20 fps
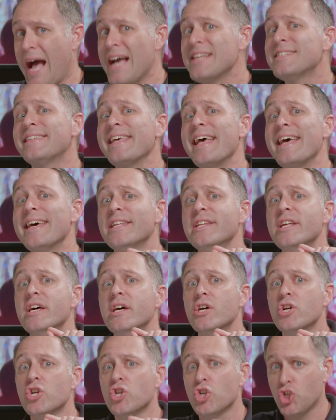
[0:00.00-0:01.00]
I said
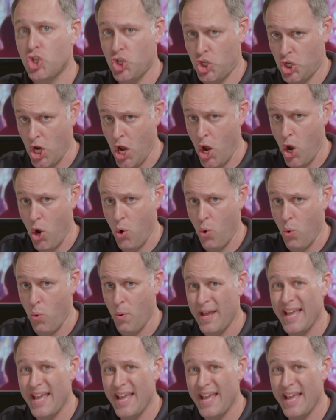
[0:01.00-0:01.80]
show.